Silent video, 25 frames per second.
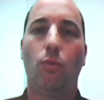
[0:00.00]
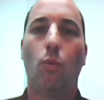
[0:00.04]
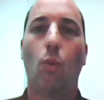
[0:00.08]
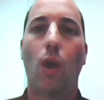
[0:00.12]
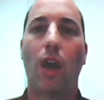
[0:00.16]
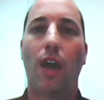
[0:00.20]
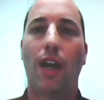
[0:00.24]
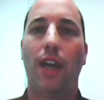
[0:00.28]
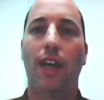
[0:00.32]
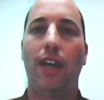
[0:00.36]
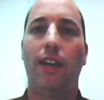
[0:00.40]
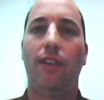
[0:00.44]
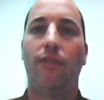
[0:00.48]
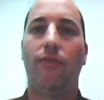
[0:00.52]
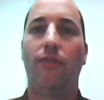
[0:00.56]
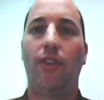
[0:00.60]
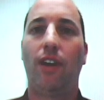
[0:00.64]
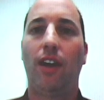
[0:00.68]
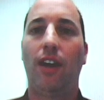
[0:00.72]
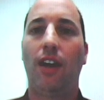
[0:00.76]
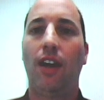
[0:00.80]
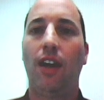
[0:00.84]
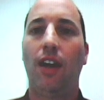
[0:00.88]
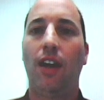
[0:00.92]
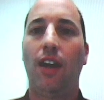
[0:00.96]
and wave,
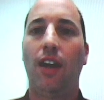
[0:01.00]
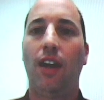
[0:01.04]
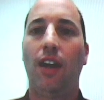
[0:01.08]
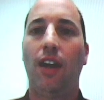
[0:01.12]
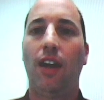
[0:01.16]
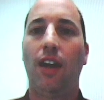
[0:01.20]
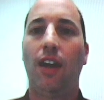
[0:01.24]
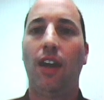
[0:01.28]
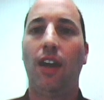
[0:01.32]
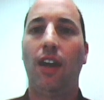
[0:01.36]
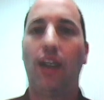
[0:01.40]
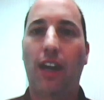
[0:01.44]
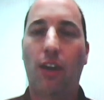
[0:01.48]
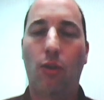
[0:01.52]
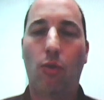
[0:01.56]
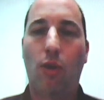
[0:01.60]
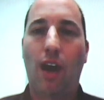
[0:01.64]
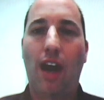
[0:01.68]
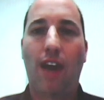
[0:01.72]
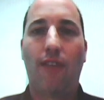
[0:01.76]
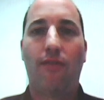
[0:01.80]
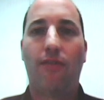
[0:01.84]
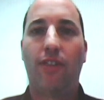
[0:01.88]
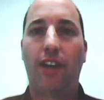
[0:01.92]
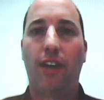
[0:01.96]
they
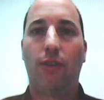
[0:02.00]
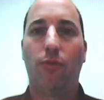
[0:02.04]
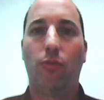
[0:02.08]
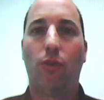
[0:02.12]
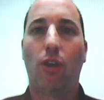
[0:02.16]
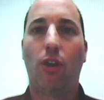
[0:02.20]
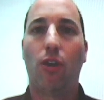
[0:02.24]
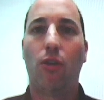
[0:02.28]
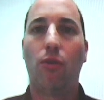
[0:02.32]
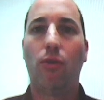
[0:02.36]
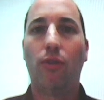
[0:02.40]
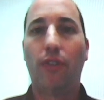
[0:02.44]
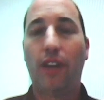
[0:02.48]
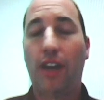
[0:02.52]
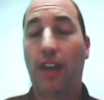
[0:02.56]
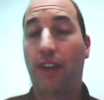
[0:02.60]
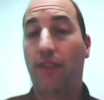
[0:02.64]
all have their role,